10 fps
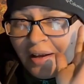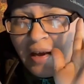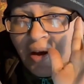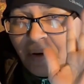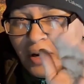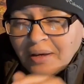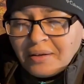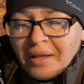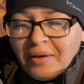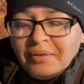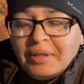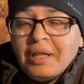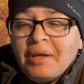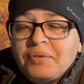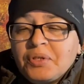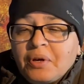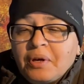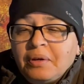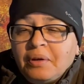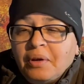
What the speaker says: cowhide gloves on.